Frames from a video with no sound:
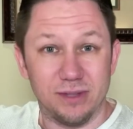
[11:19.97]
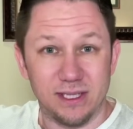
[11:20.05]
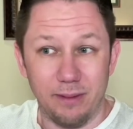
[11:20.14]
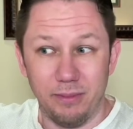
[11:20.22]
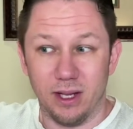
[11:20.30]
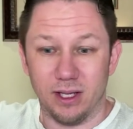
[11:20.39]

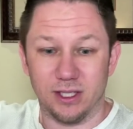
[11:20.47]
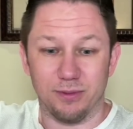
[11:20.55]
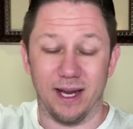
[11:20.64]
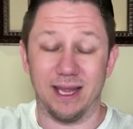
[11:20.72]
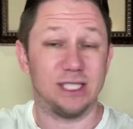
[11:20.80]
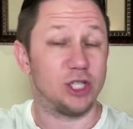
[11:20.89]
stimulus
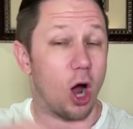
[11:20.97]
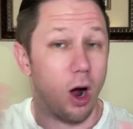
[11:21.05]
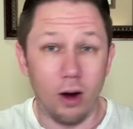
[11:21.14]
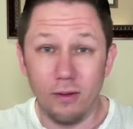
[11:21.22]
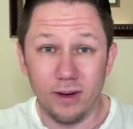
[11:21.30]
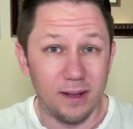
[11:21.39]
money that's
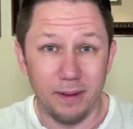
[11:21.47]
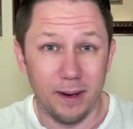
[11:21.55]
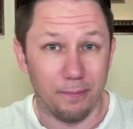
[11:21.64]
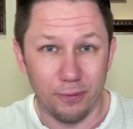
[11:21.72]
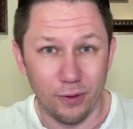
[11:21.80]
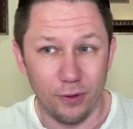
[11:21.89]
already been
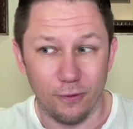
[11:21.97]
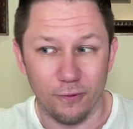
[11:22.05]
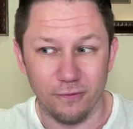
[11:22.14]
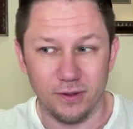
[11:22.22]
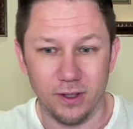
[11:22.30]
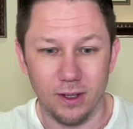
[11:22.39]

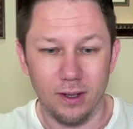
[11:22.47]
approved,